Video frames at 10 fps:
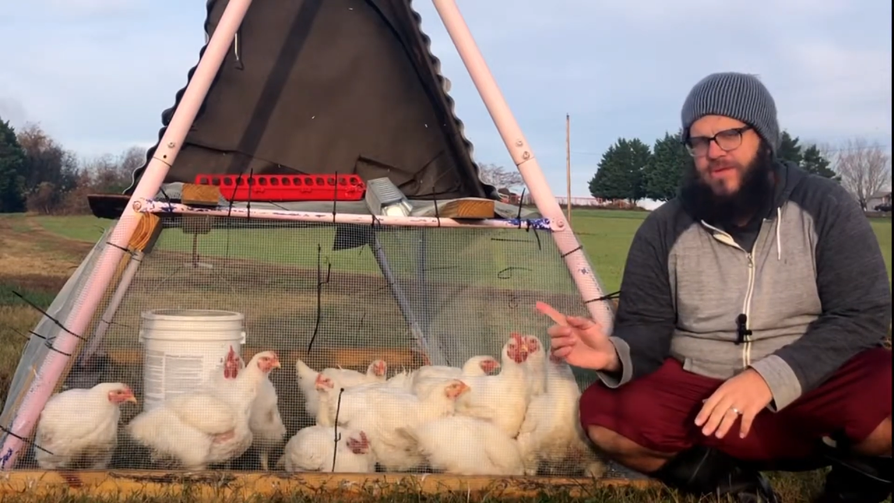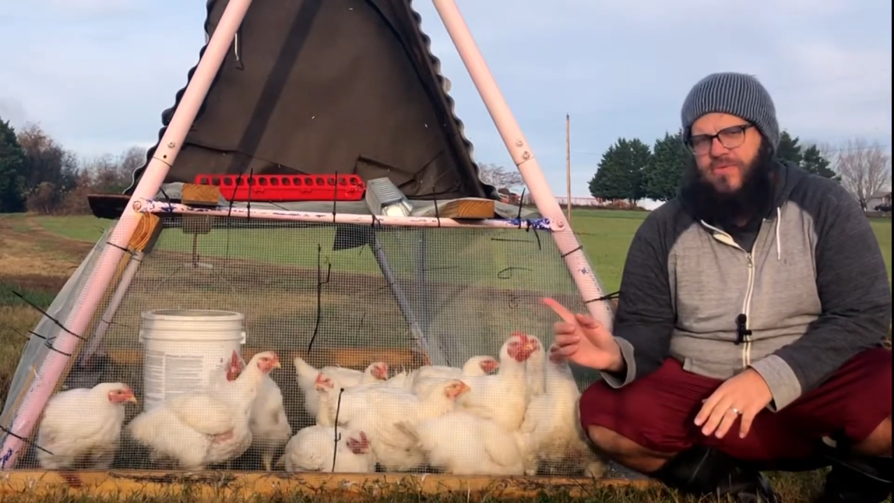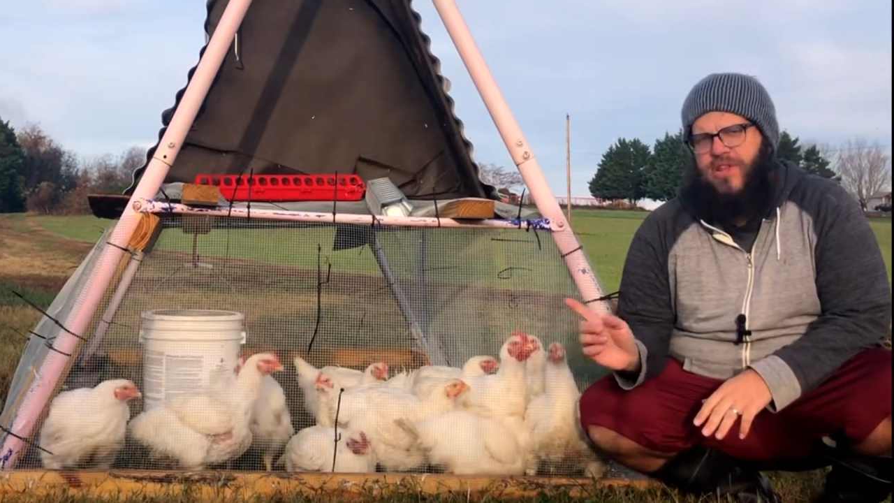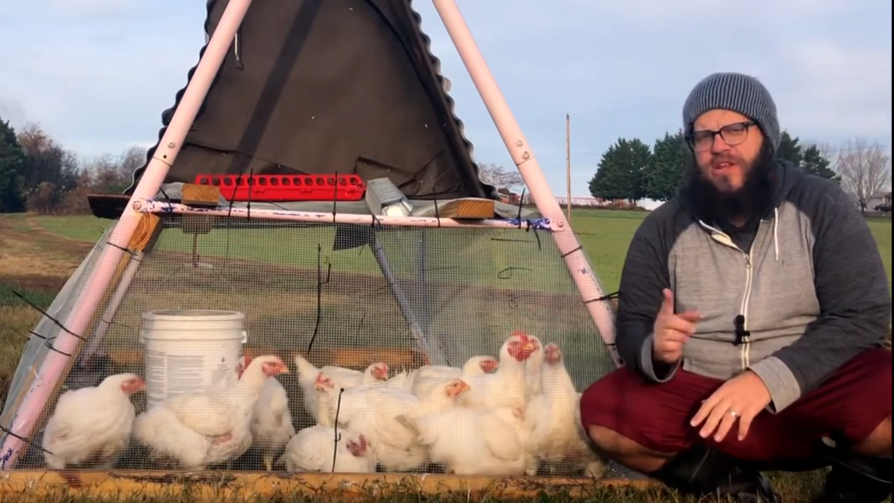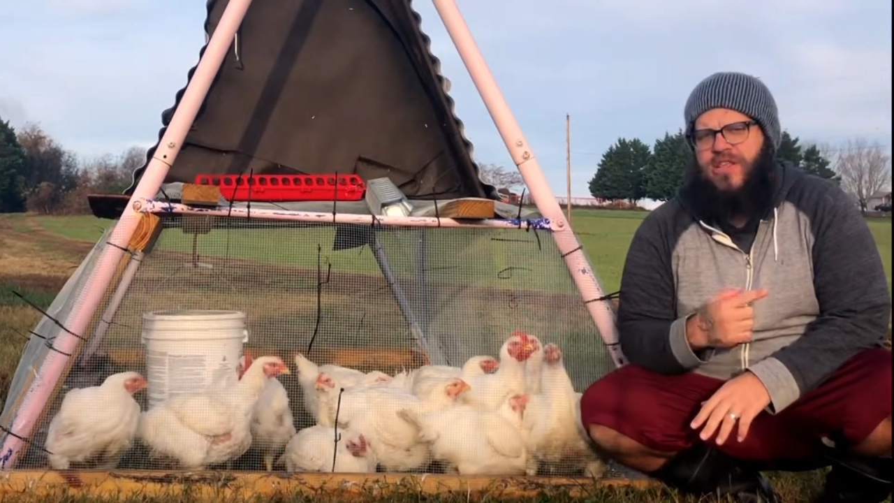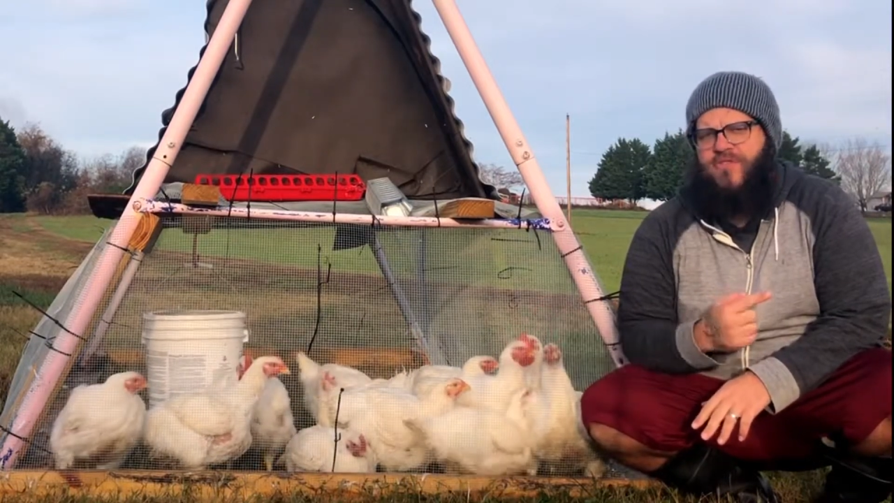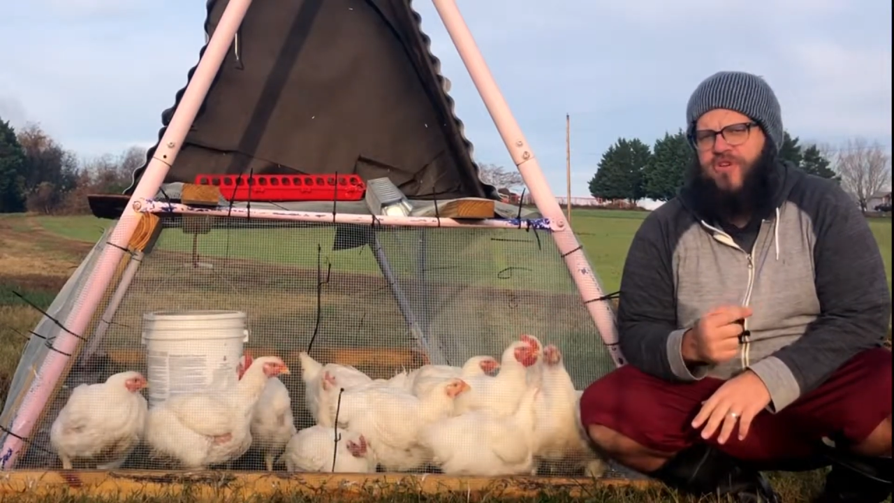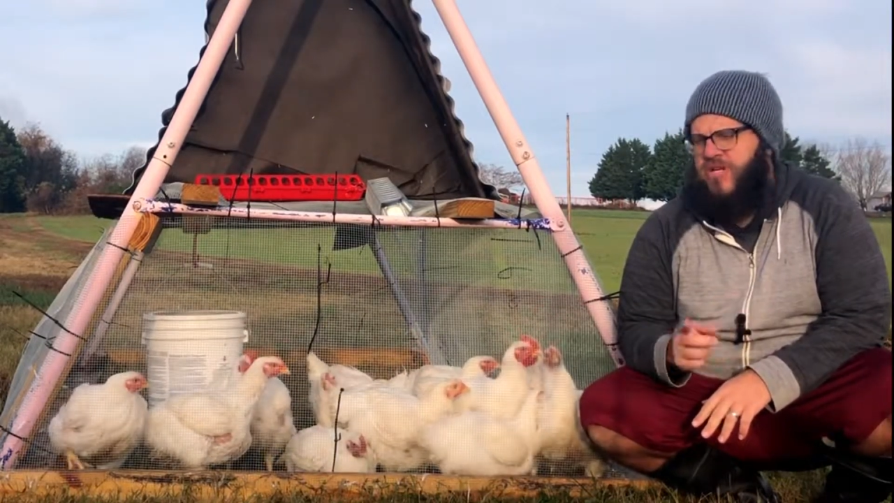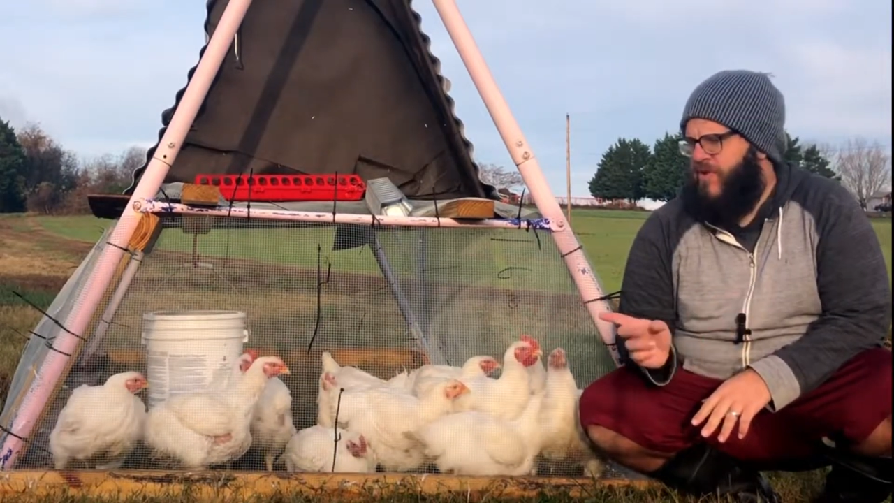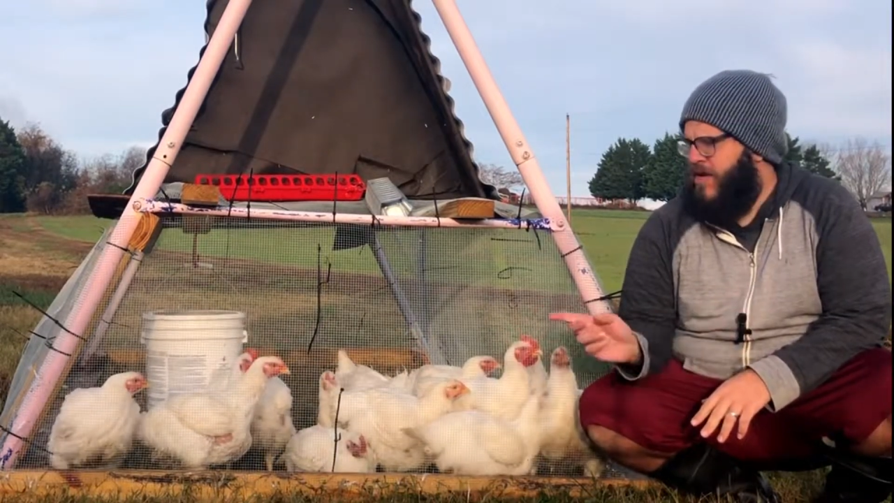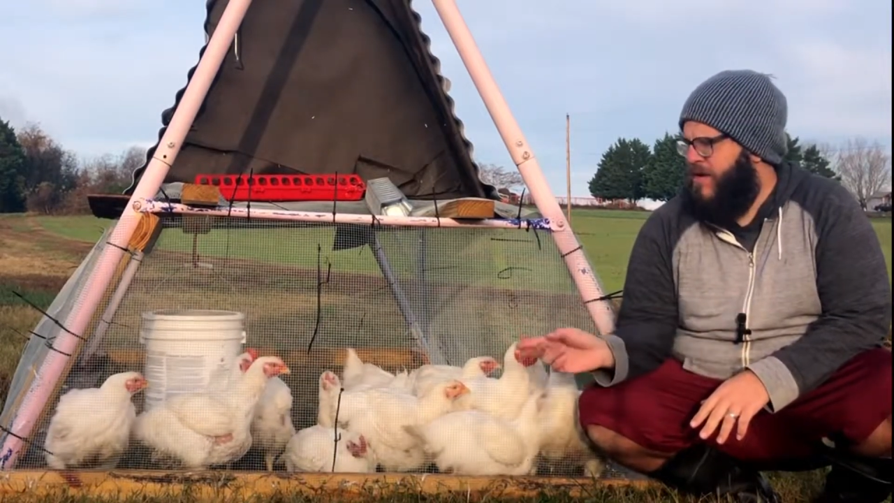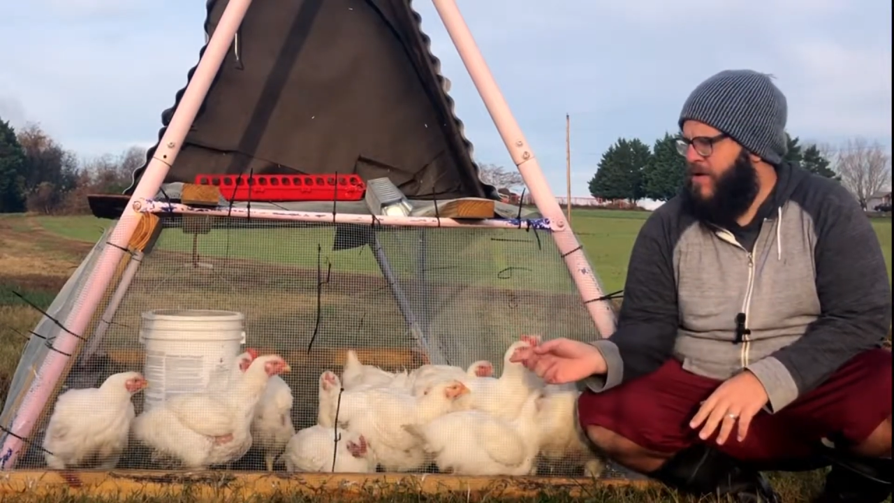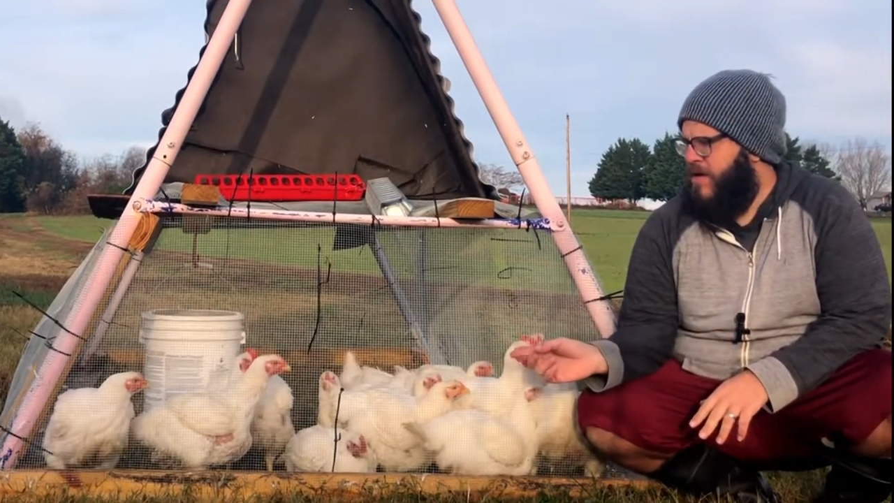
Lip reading: when I did the first video,